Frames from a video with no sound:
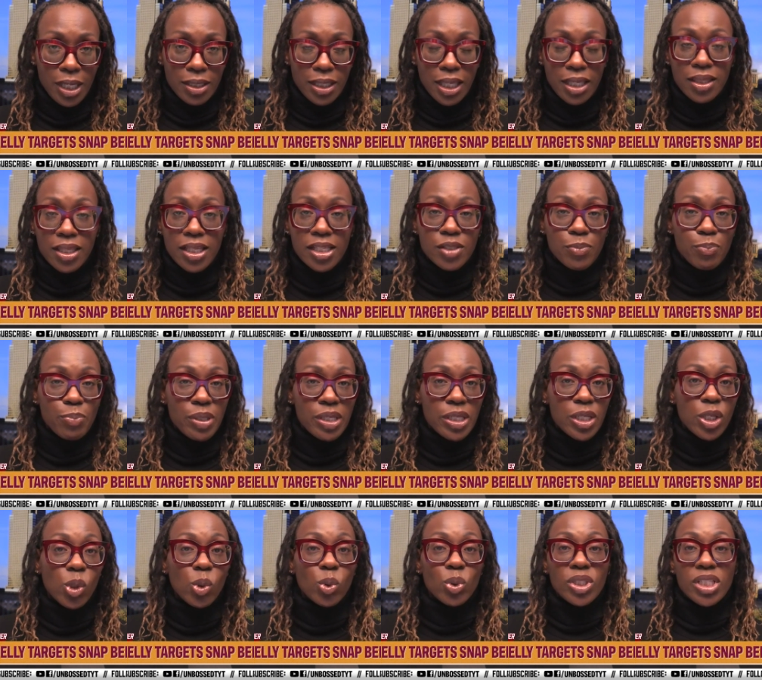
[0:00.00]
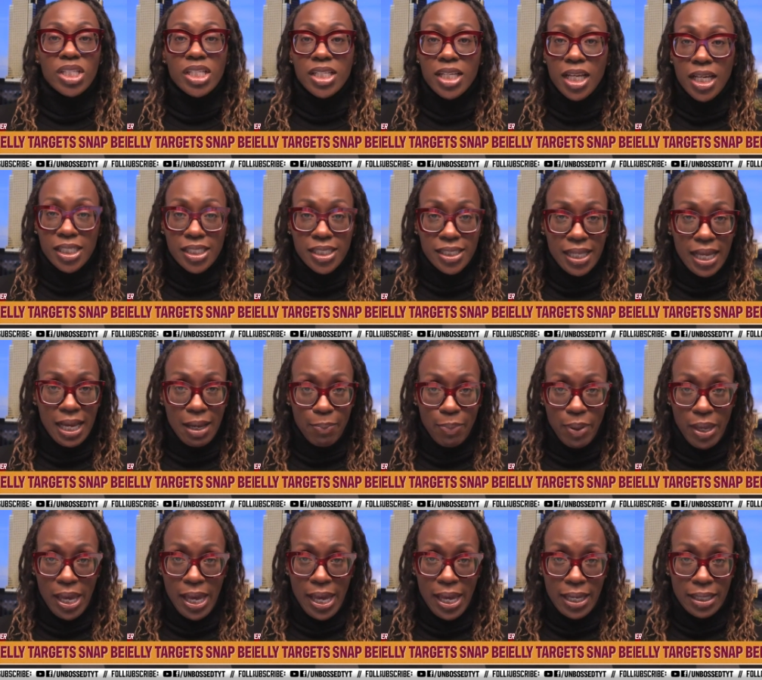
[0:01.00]
that this bill does not
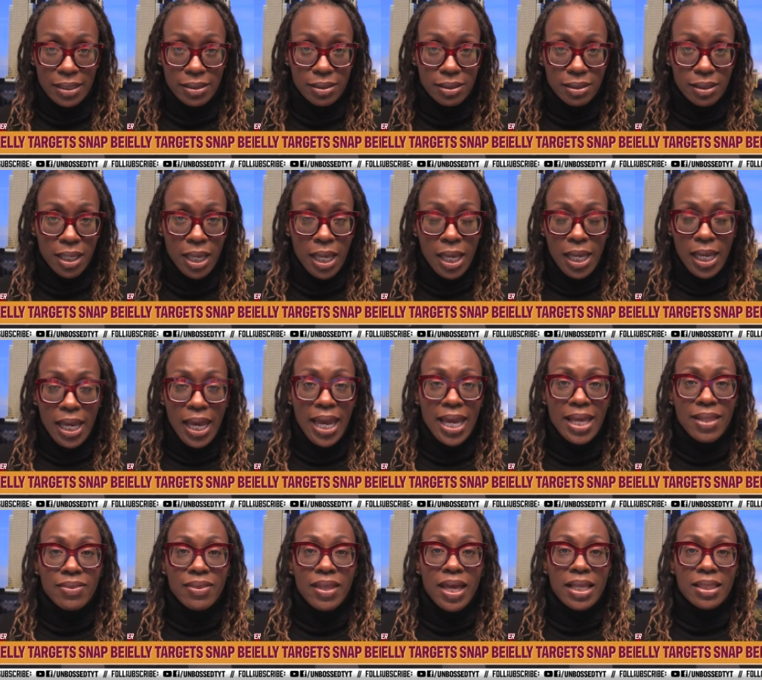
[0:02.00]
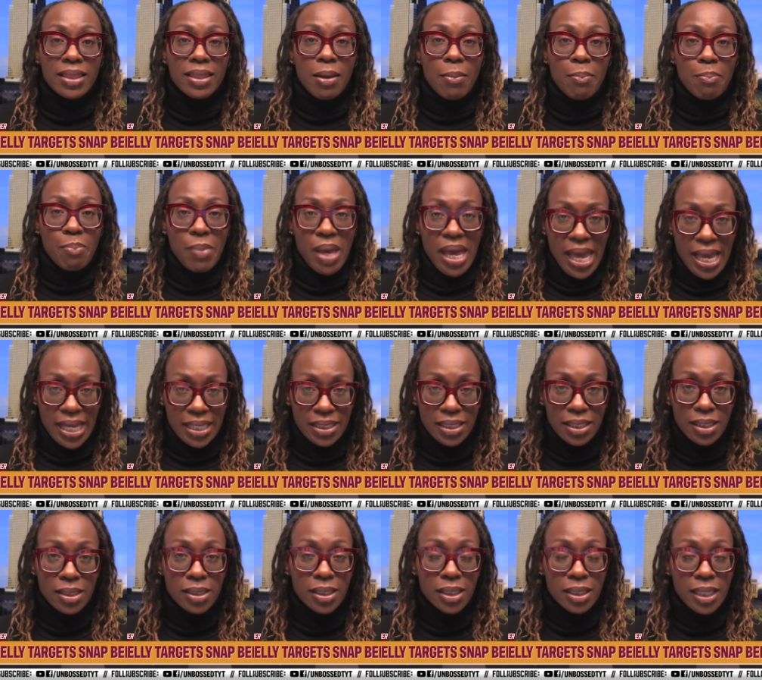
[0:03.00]
pass and that the
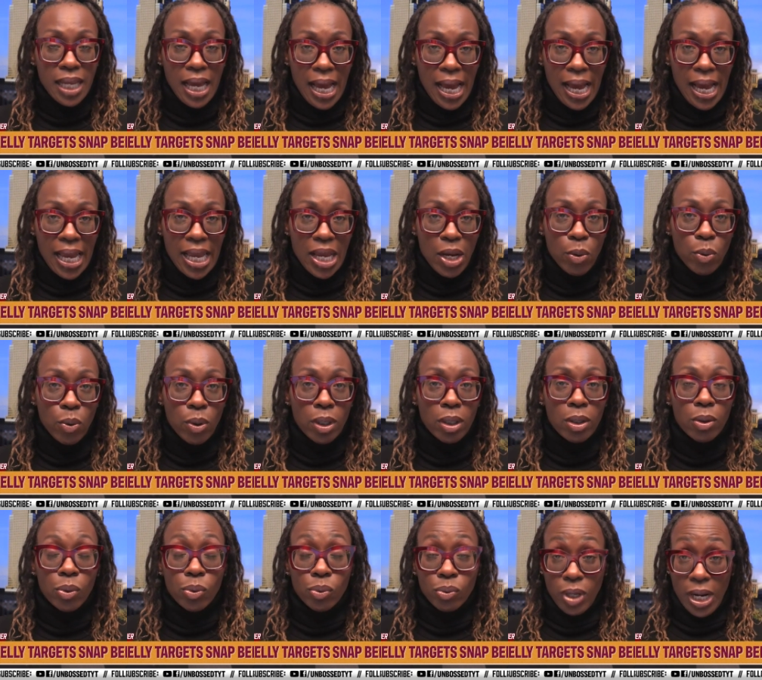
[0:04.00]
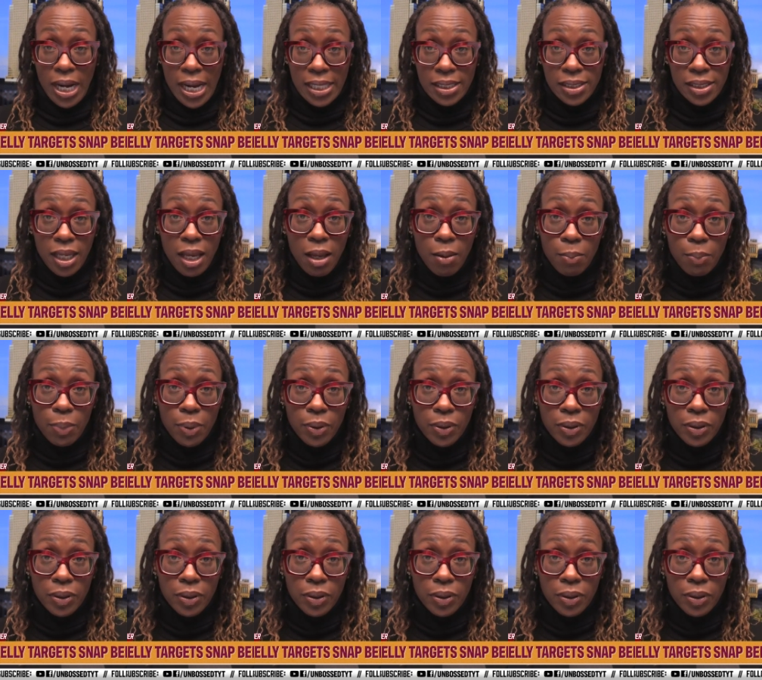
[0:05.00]
masses in Iowa rise up